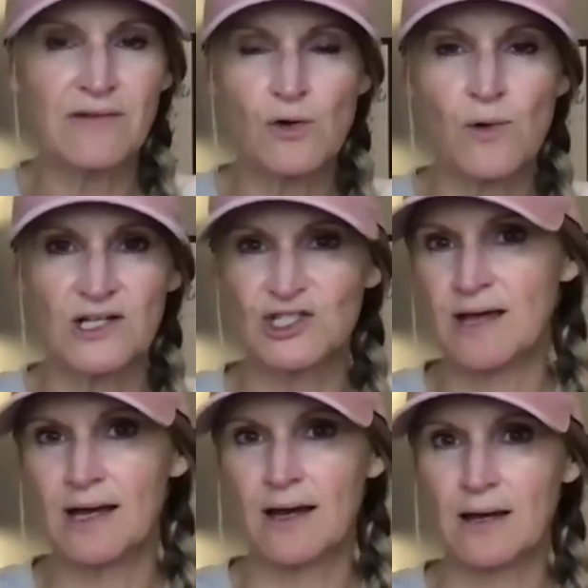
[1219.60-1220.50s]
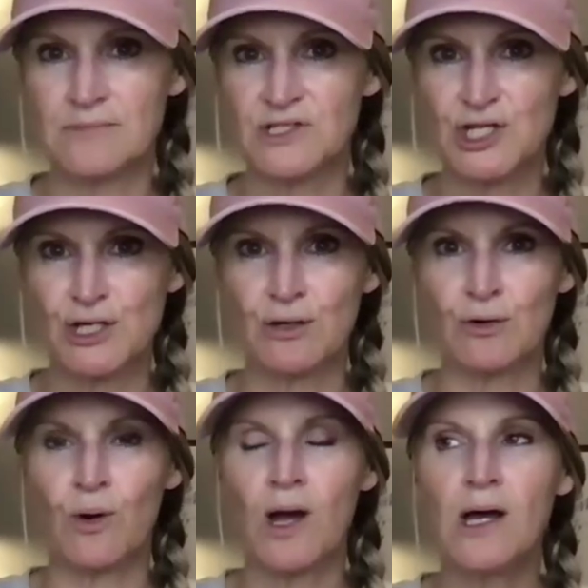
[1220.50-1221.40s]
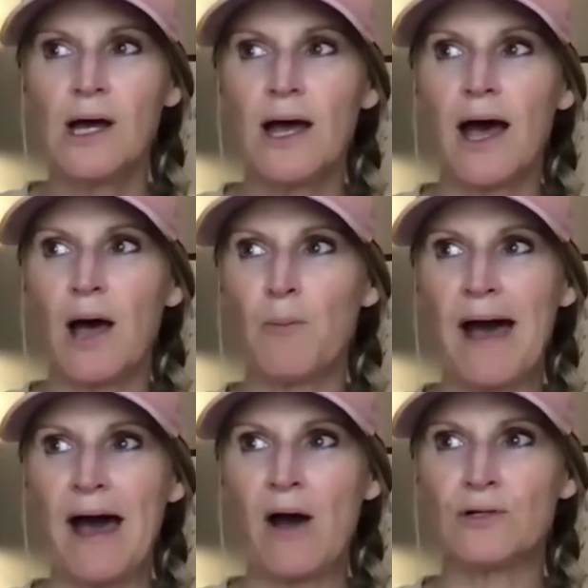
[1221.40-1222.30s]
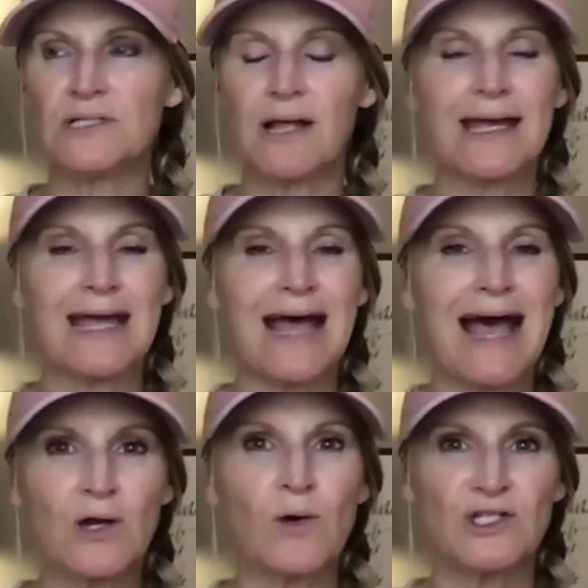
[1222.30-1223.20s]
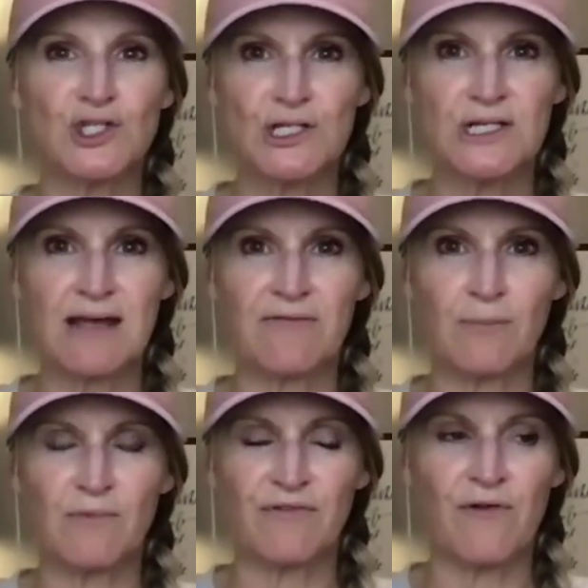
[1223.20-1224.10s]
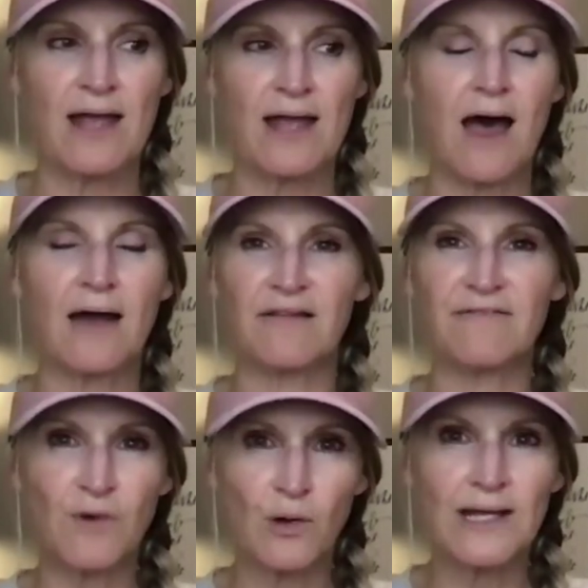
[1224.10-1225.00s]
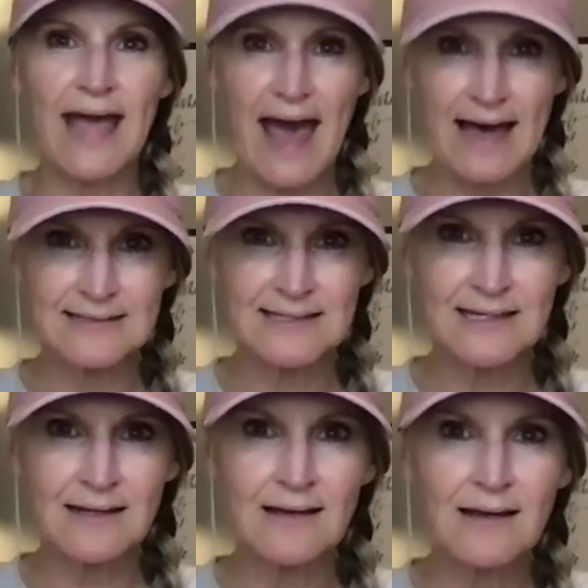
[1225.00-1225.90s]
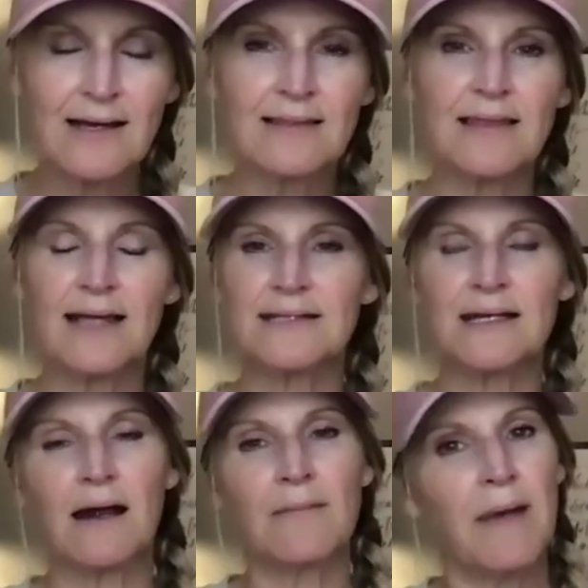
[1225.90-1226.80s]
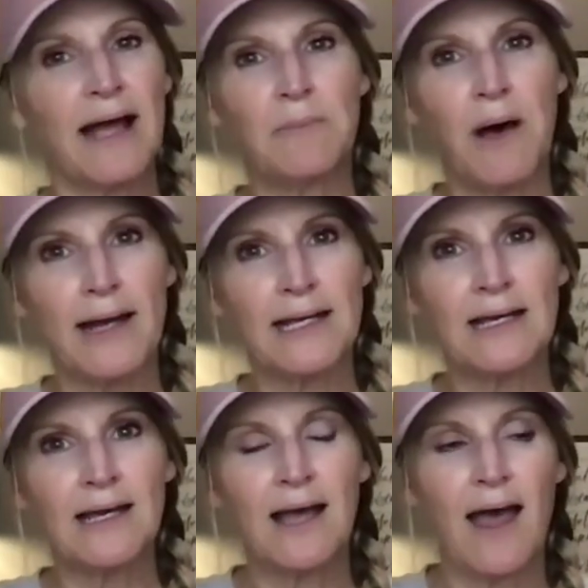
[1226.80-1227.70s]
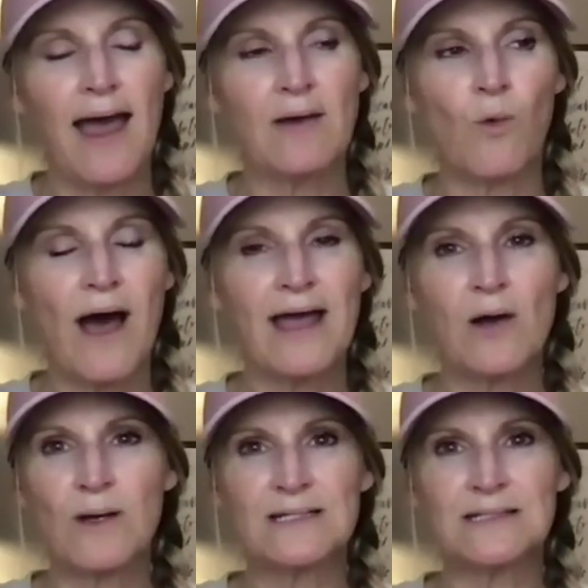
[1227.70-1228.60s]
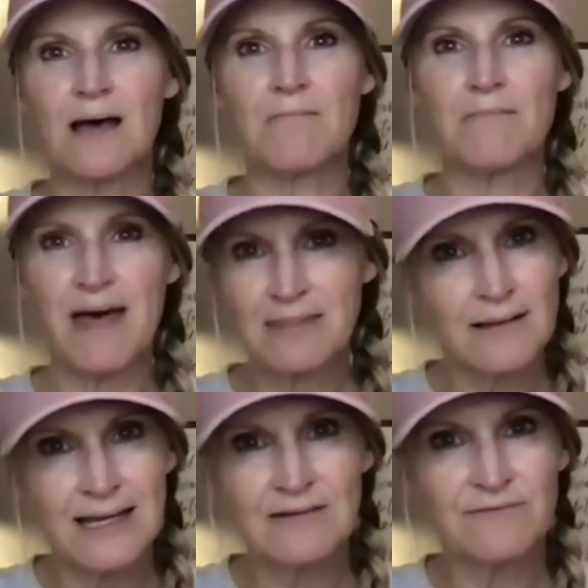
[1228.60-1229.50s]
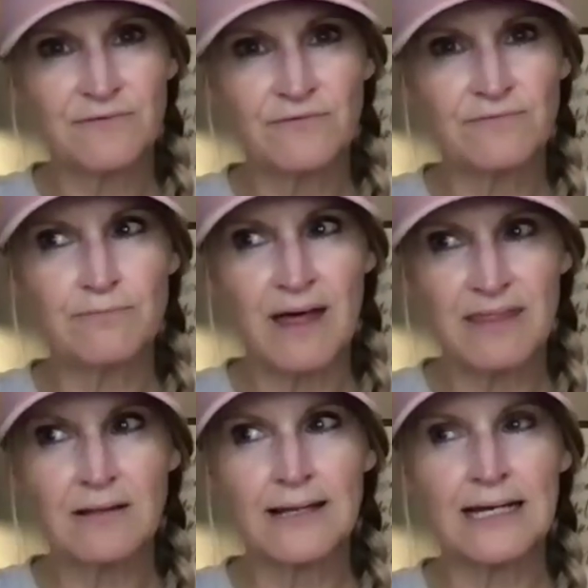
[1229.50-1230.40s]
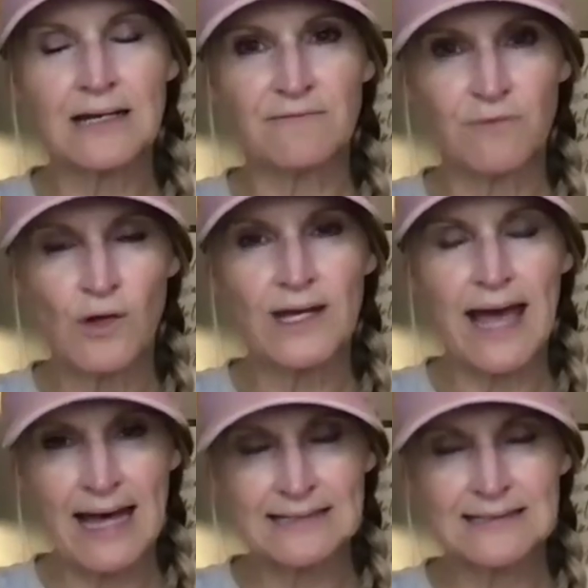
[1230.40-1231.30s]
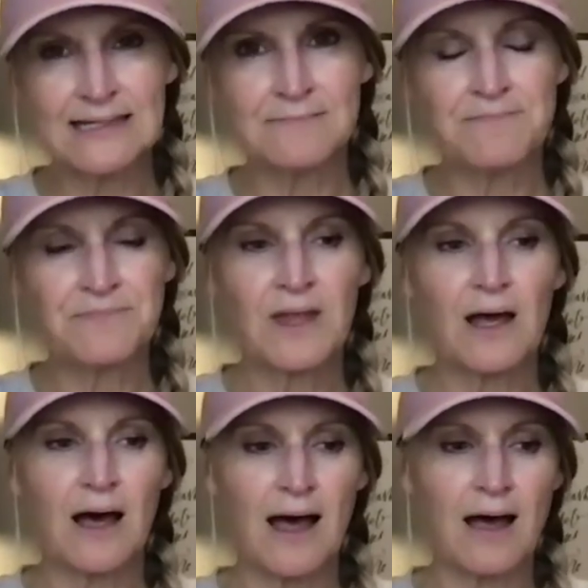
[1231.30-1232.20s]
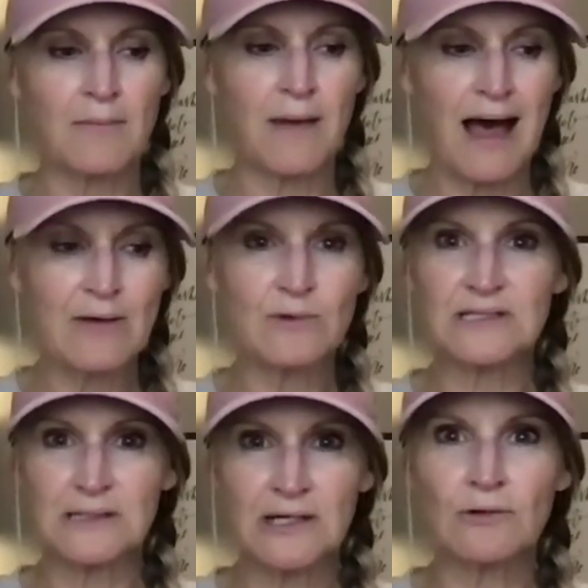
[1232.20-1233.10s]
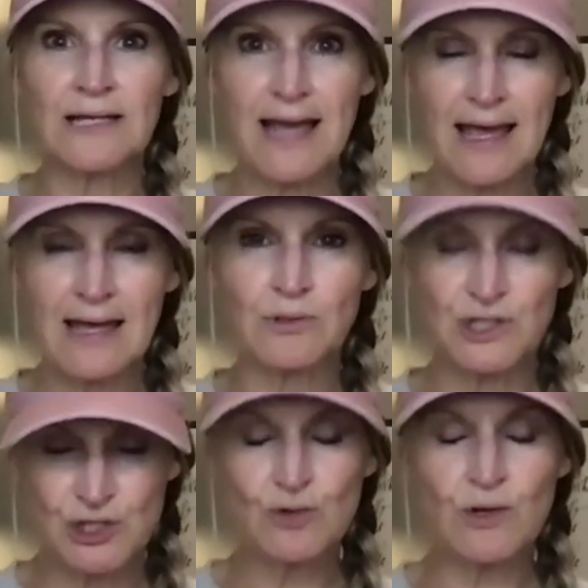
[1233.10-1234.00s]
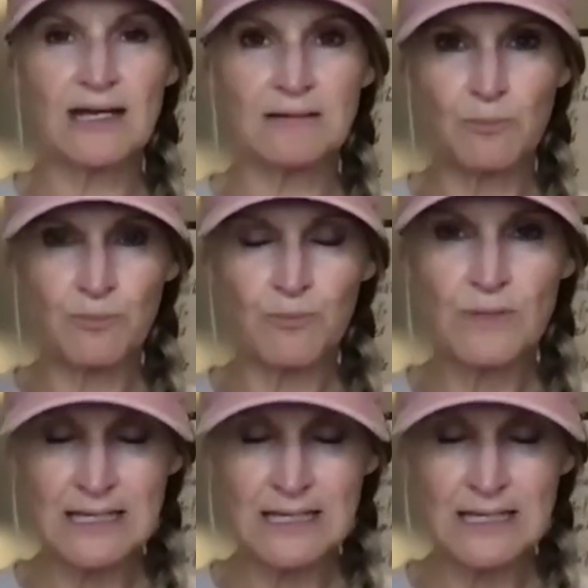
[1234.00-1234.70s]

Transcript: have a question that comes to you about, like I got a question today from a friend on the folic acid that's in our mind body and why it wasn't a methylated folic acid. I was literally able, you can